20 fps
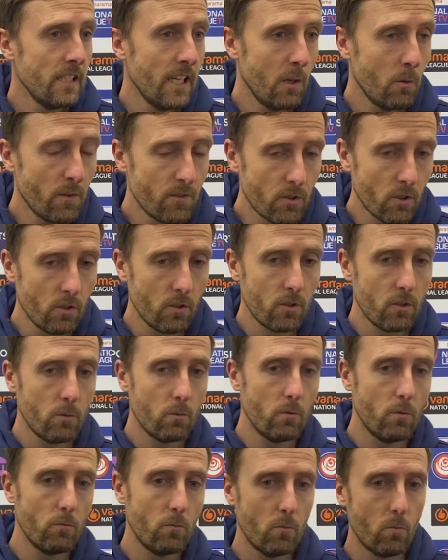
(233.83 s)
Yeah, we've done,
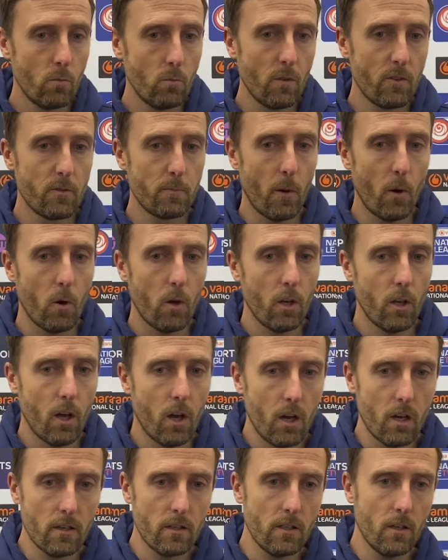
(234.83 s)
we have spoke a
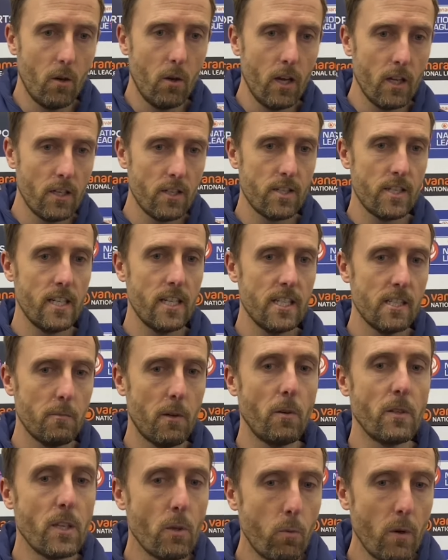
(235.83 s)
lot, you know, early season
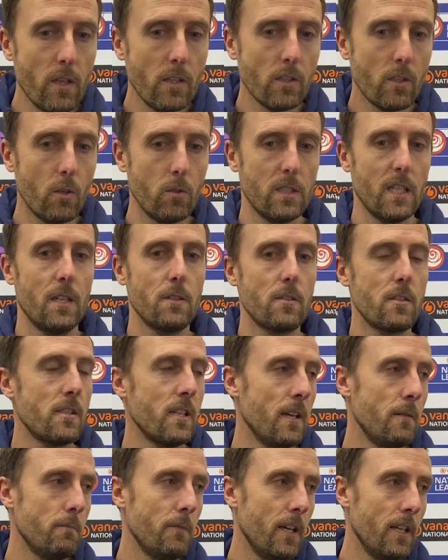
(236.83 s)
about you will go down to
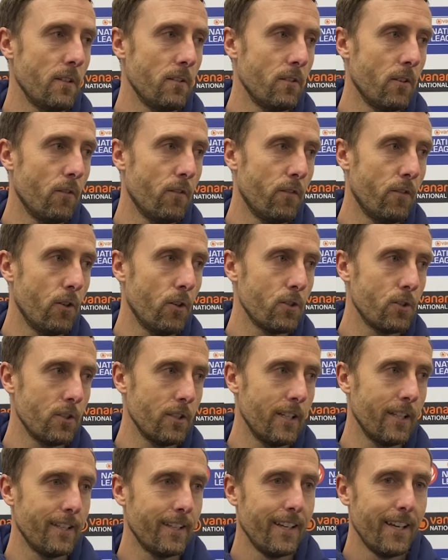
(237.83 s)
10 men,
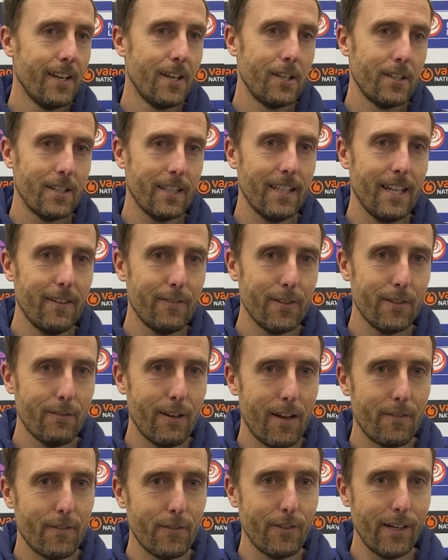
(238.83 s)
unfortunately. The level of
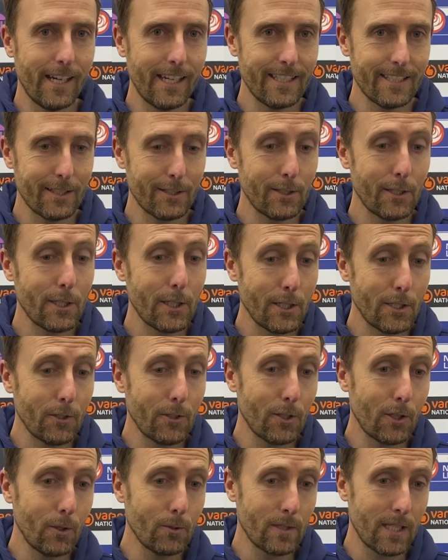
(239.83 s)
referees that you're going
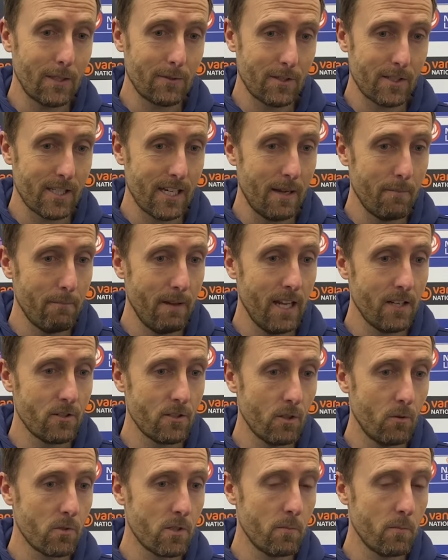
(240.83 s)
to go down to 10 men, so it's